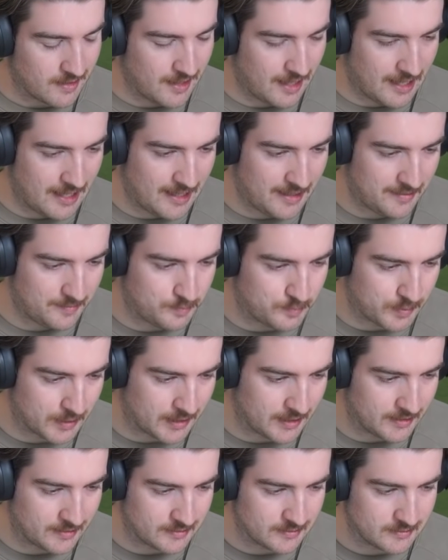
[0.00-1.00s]

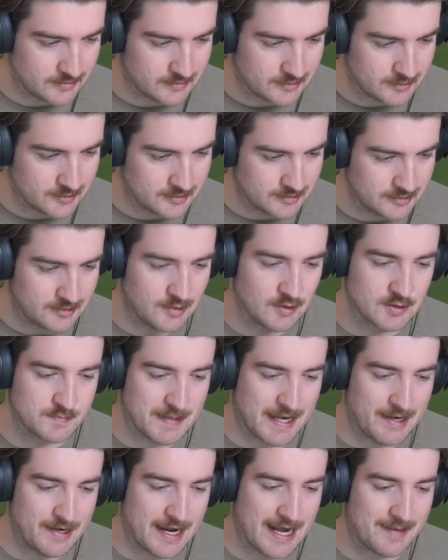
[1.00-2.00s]
But it was
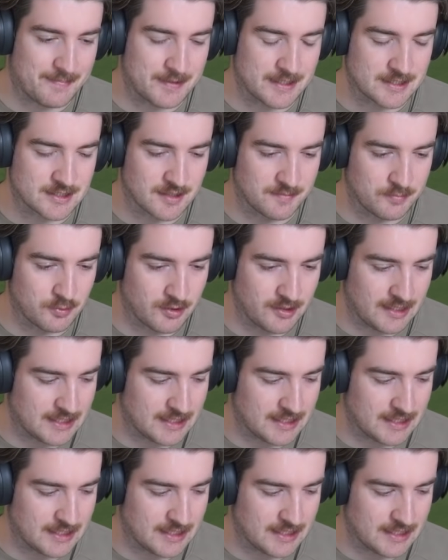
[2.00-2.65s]
bound to happen at some point.